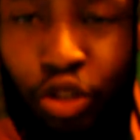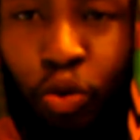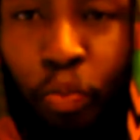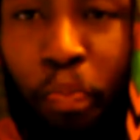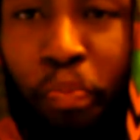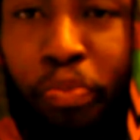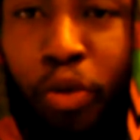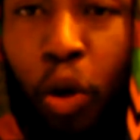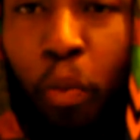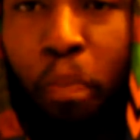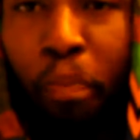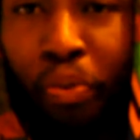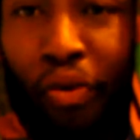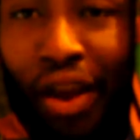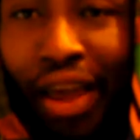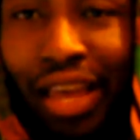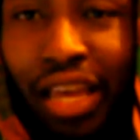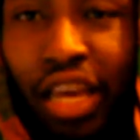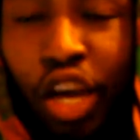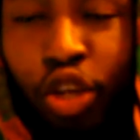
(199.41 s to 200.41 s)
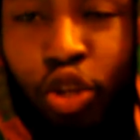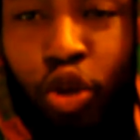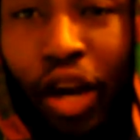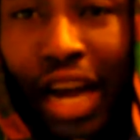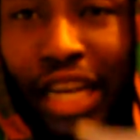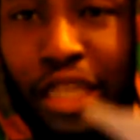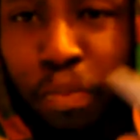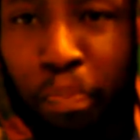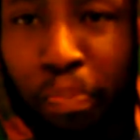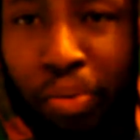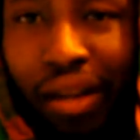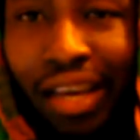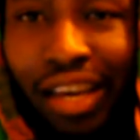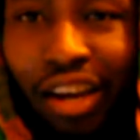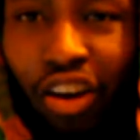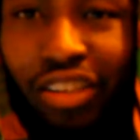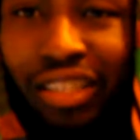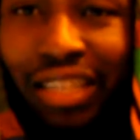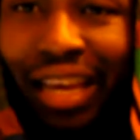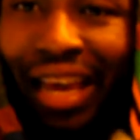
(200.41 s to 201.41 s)
You guys play
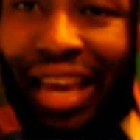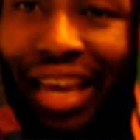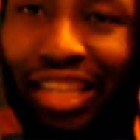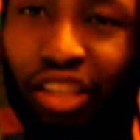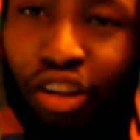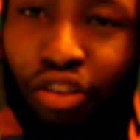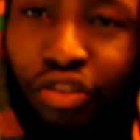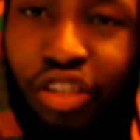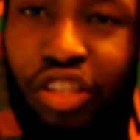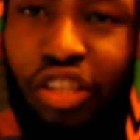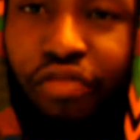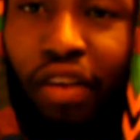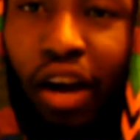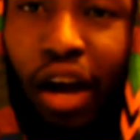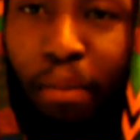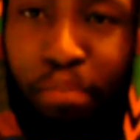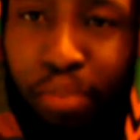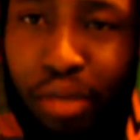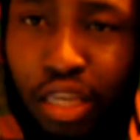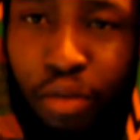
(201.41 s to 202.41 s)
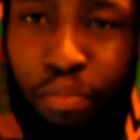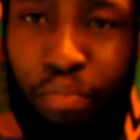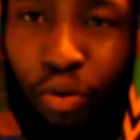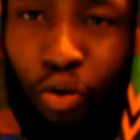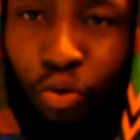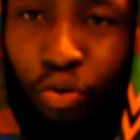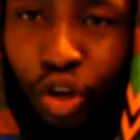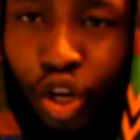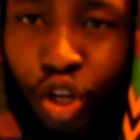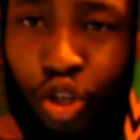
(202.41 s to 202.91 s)
on the ignorance of our people,